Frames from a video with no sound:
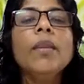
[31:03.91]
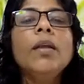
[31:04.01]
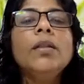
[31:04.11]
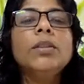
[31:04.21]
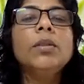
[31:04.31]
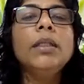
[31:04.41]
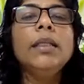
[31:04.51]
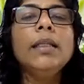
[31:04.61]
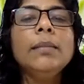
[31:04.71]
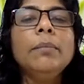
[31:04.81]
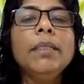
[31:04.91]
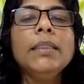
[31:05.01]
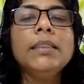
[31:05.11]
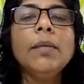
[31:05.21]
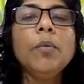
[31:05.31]
So here,
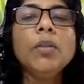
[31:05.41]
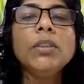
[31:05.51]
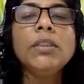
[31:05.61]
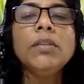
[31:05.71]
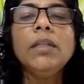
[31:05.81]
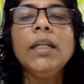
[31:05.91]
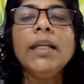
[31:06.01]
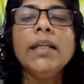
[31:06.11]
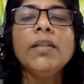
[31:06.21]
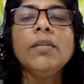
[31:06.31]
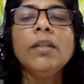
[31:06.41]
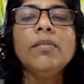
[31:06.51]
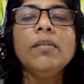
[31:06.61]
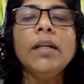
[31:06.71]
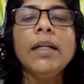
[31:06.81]
mixing positively and negatively
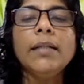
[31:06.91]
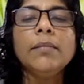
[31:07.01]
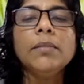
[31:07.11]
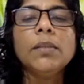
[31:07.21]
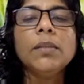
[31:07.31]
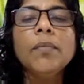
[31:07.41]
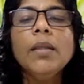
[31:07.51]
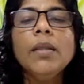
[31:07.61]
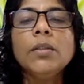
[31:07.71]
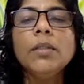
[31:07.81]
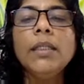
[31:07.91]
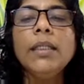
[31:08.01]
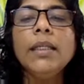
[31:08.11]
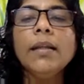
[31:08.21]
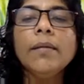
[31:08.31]
word items. So
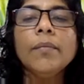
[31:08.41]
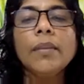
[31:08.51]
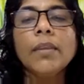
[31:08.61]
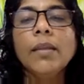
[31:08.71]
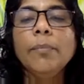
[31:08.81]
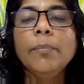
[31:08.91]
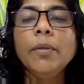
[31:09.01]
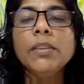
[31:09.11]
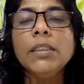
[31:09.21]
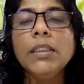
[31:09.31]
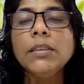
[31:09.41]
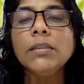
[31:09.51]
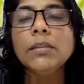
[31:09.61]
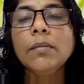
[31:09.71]
here, the person is